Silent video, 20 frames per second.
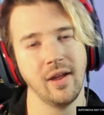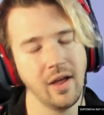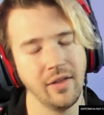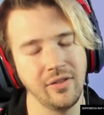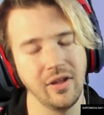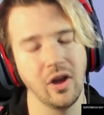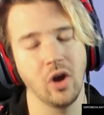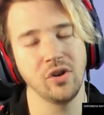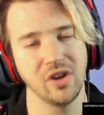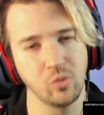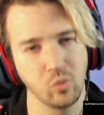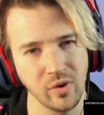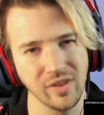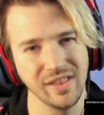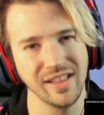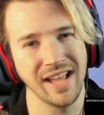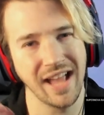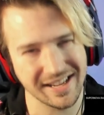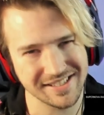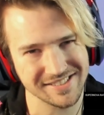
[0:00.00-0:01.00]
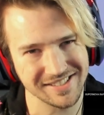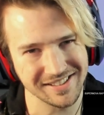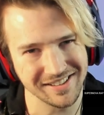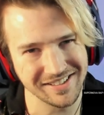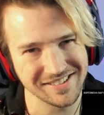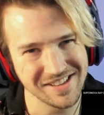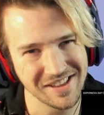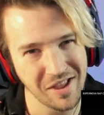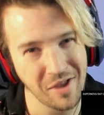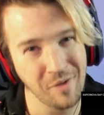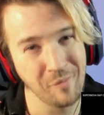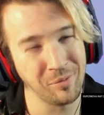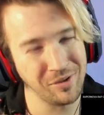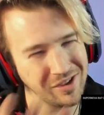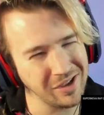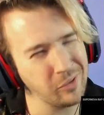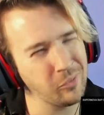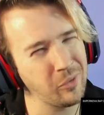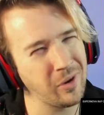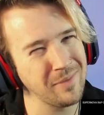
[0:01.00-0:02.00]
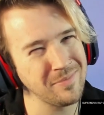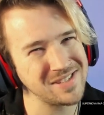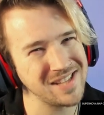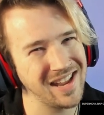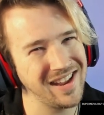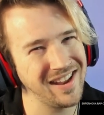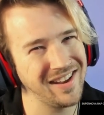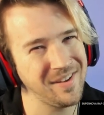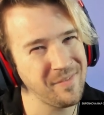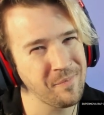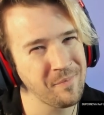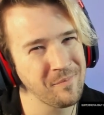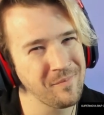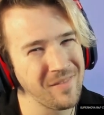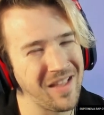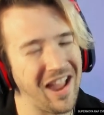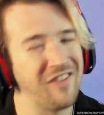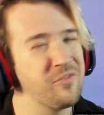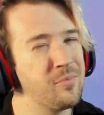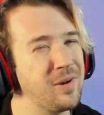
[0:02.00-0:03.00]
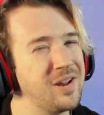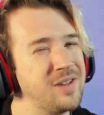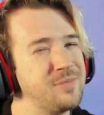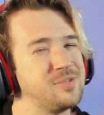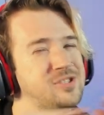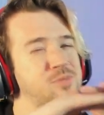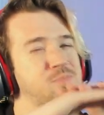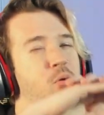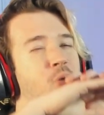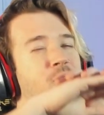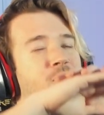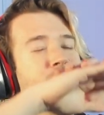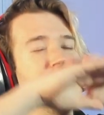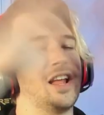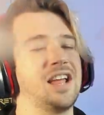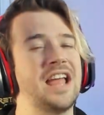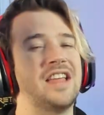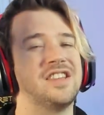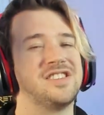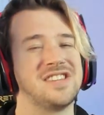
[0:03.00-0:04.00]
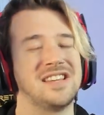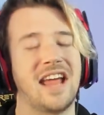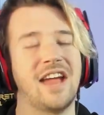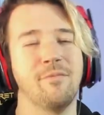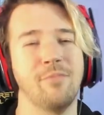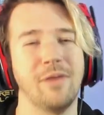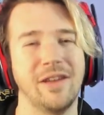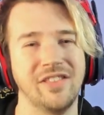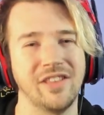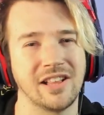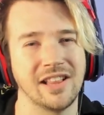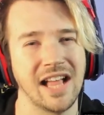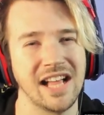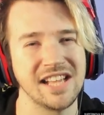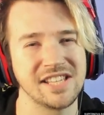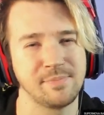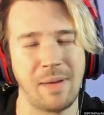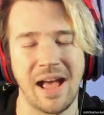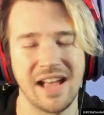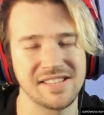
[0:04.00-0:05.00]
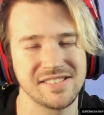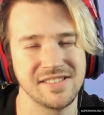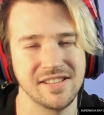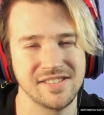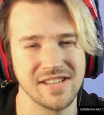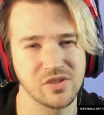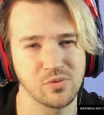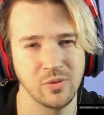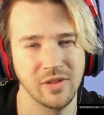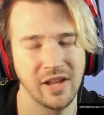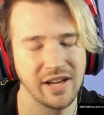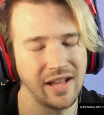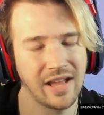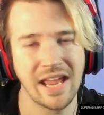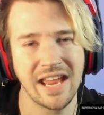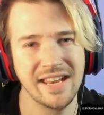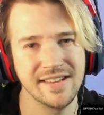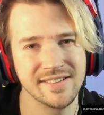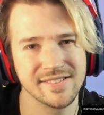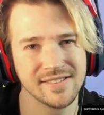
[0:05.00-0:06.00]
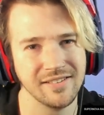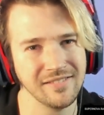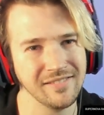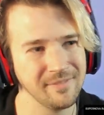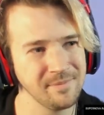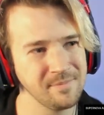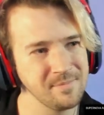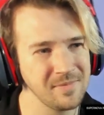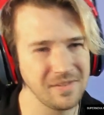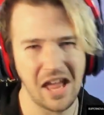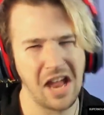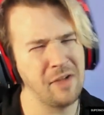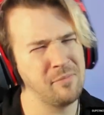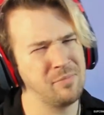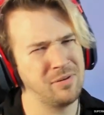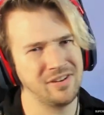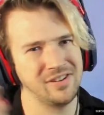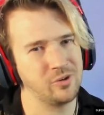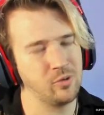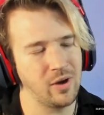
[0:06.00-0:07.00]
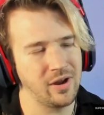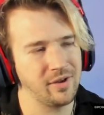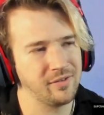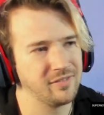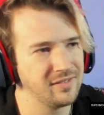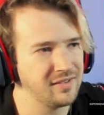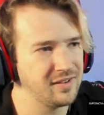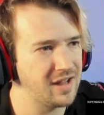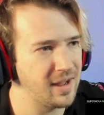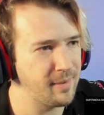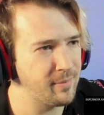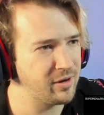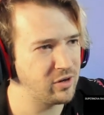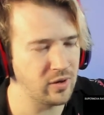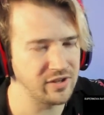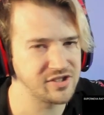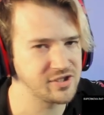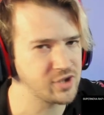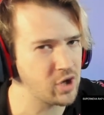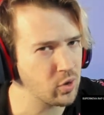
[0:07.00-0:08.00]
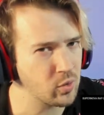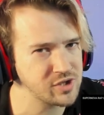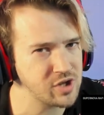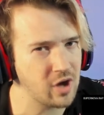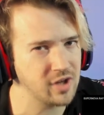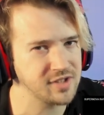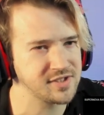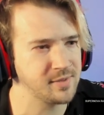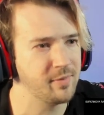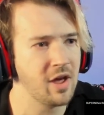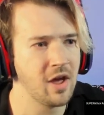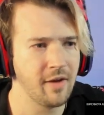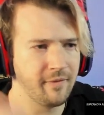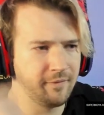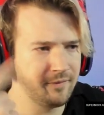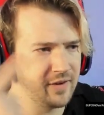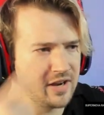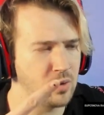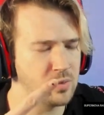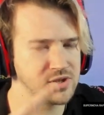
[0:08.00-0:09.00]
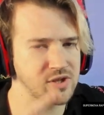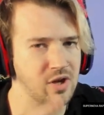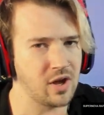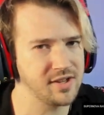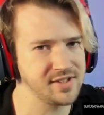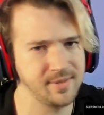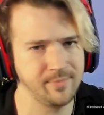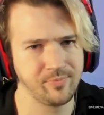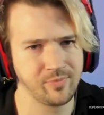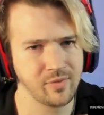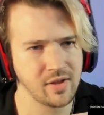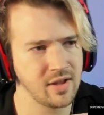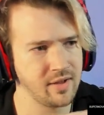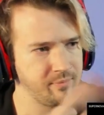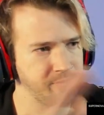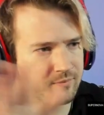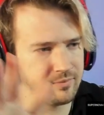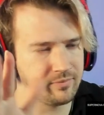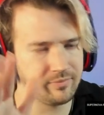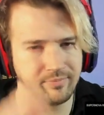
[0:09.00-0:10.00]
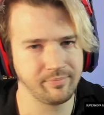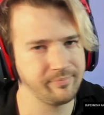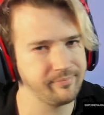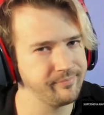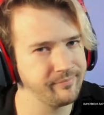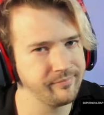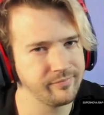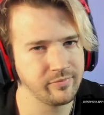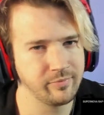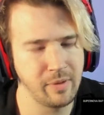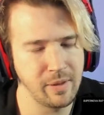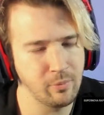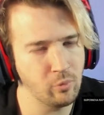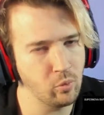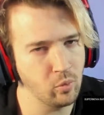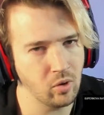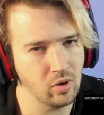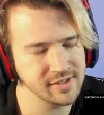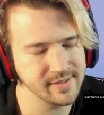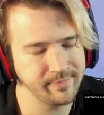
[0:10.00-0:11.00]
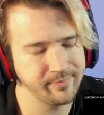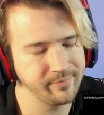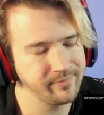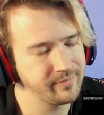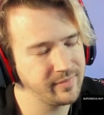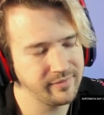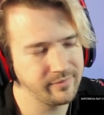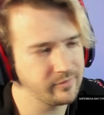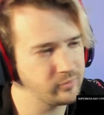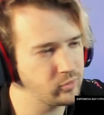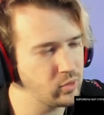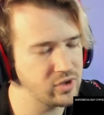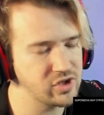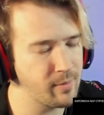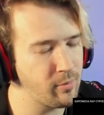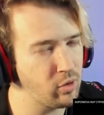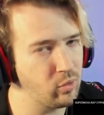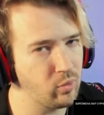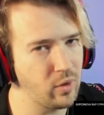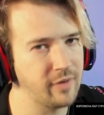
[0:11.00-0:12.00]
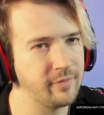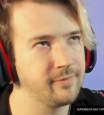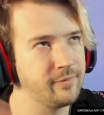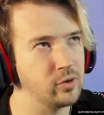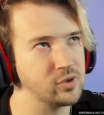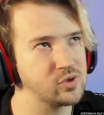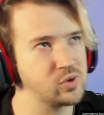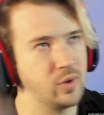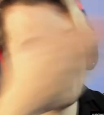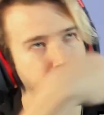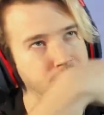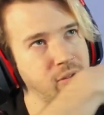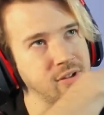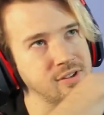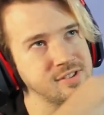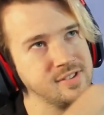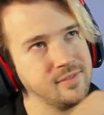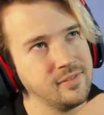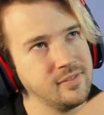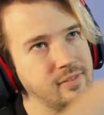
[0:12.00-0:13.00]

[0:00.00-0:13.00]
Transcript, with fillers: they all did really excellent, but you get what I'm saying? Everybody just, like, it's like everybody in the class passed the test with like A's. Everybody did great. Everybody did great. Song was awesome. Video was awesome. People were awesome. Great job all around. Full screen me, please.